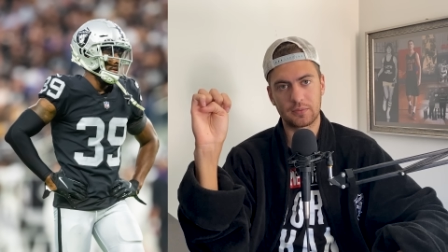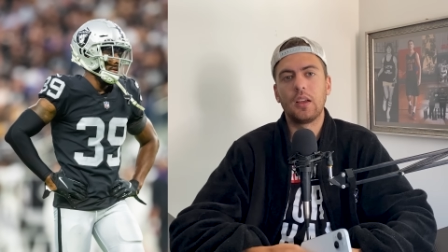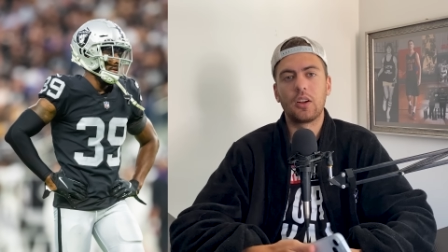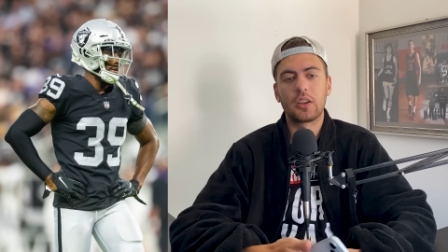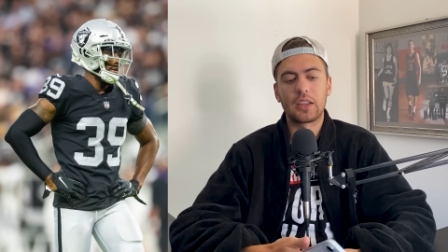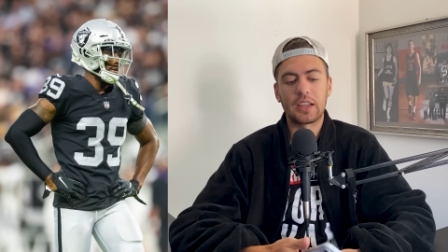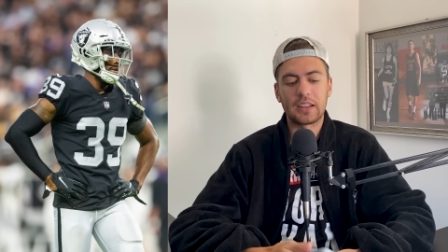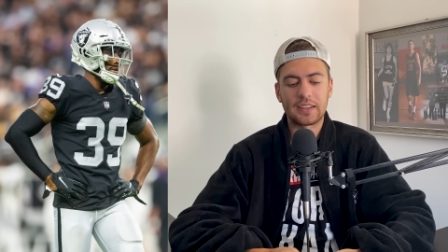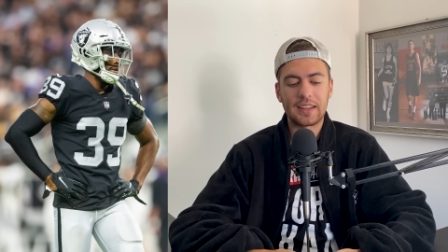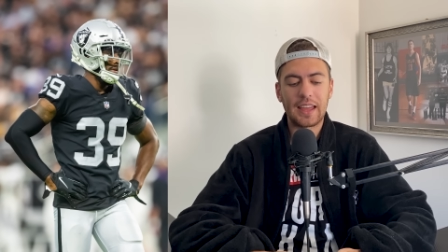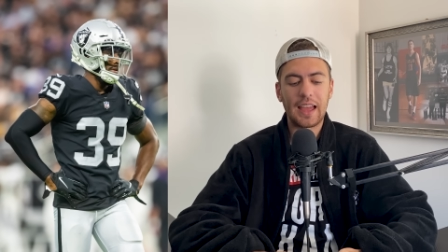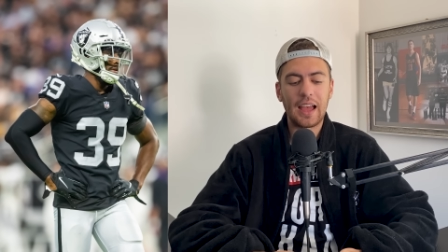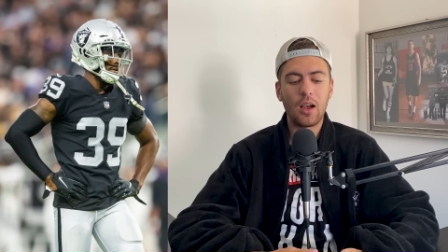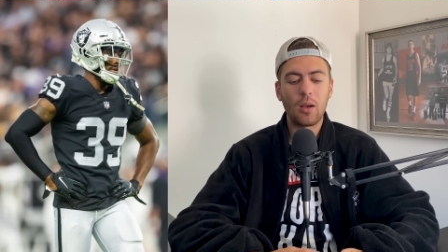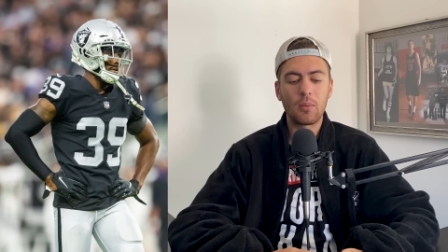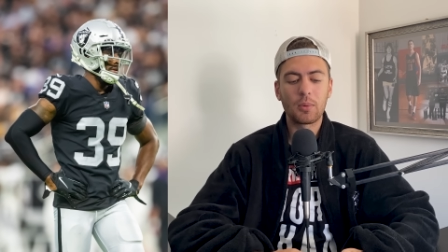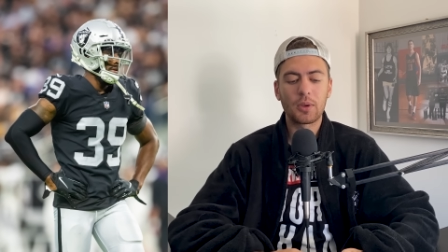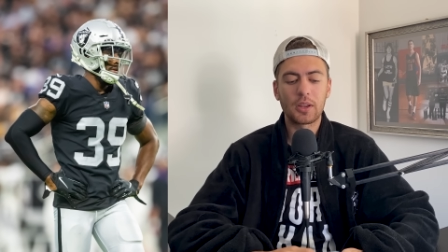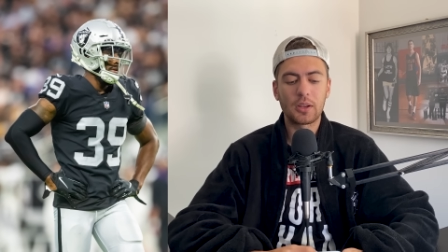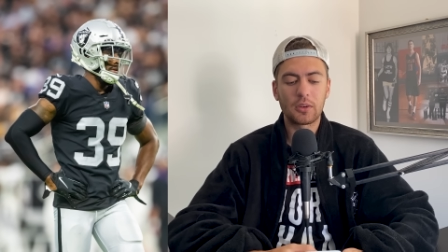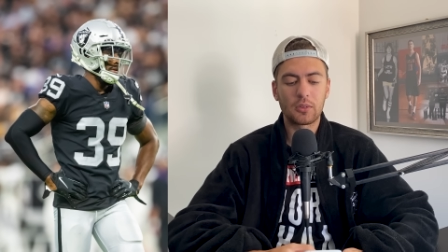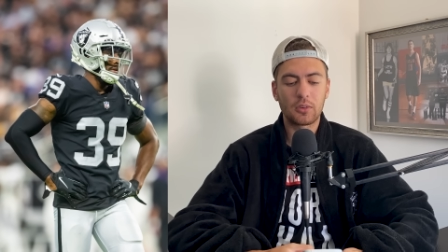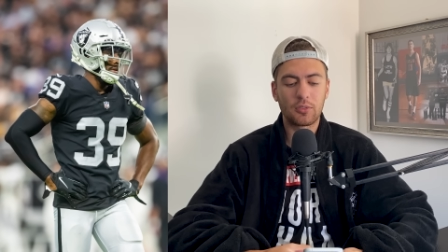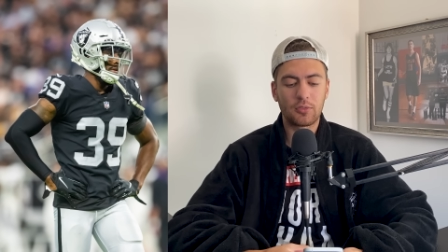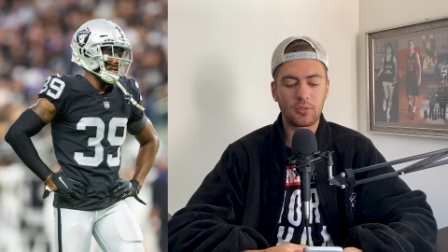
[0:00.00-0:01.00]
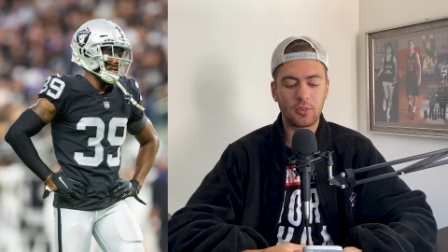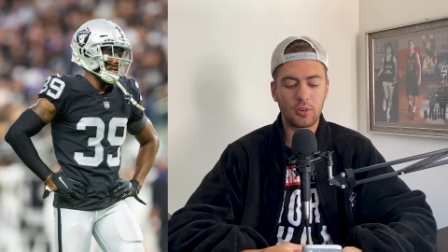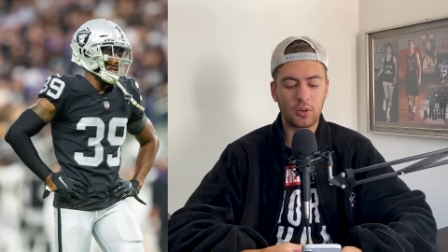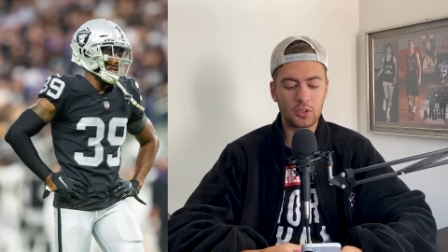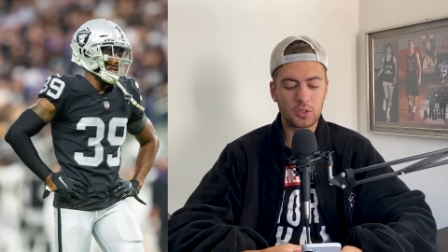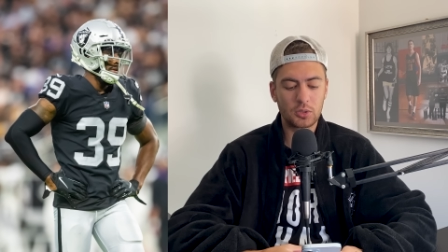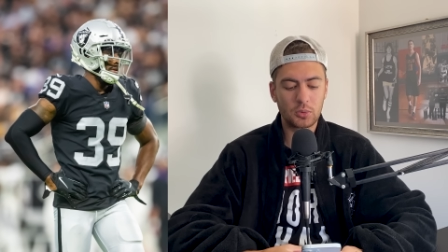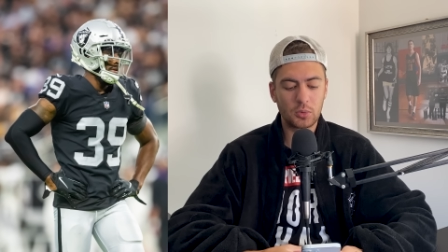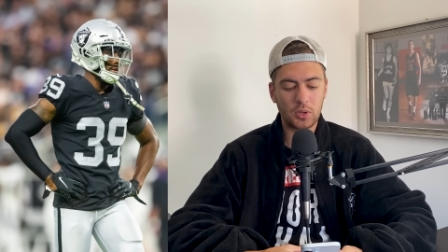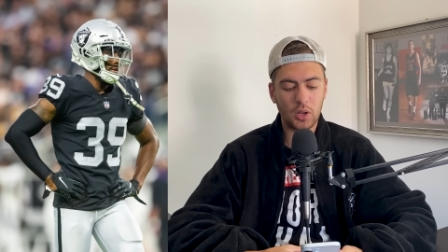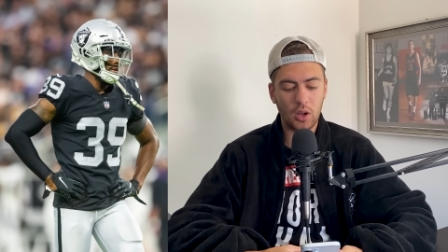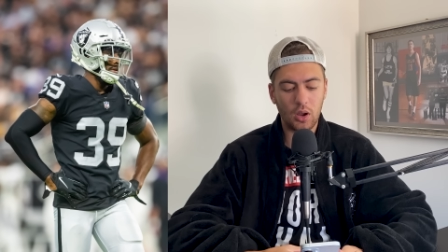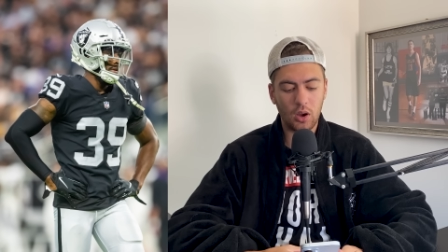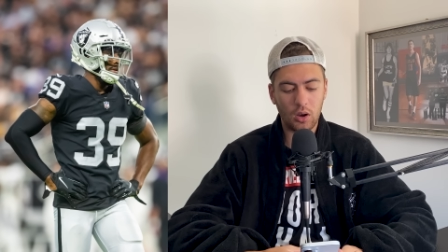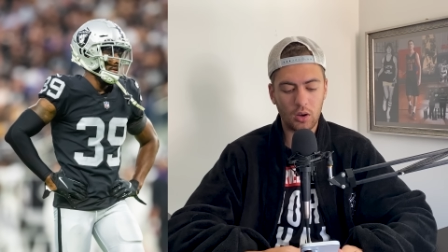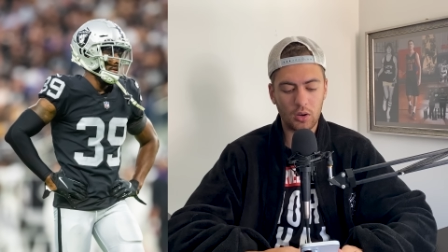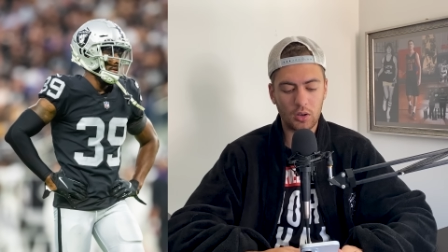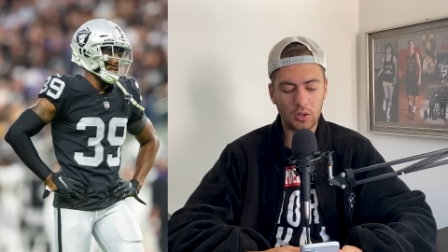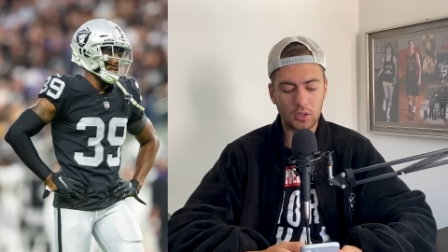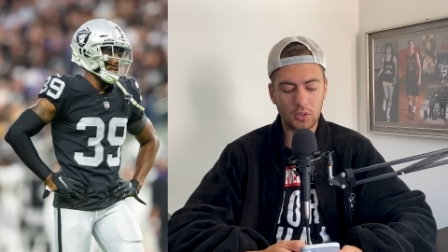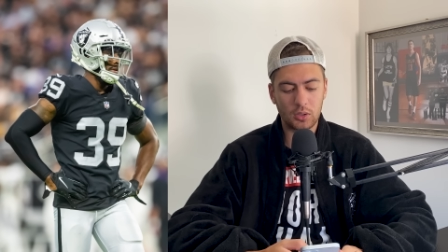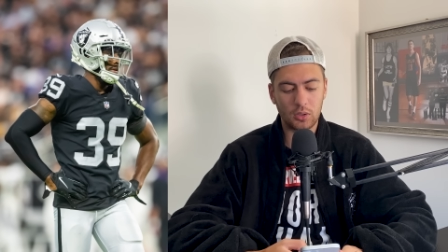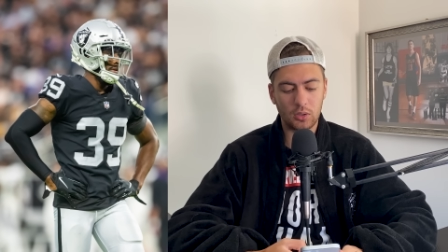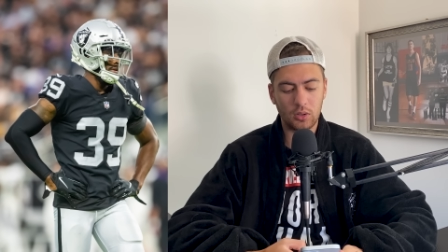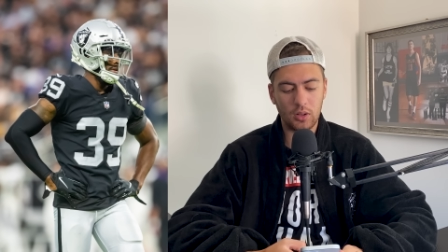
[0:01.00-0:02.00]
Okay, now I'm going to refer to an
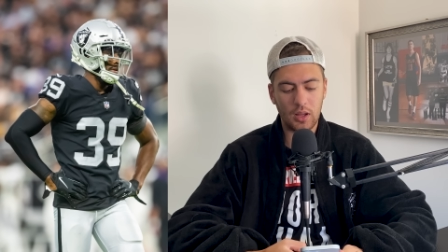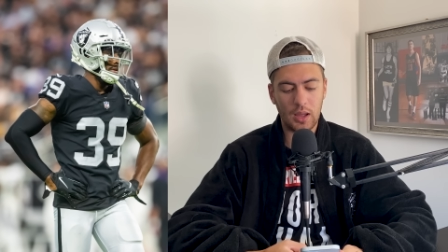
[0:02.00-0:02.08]
article.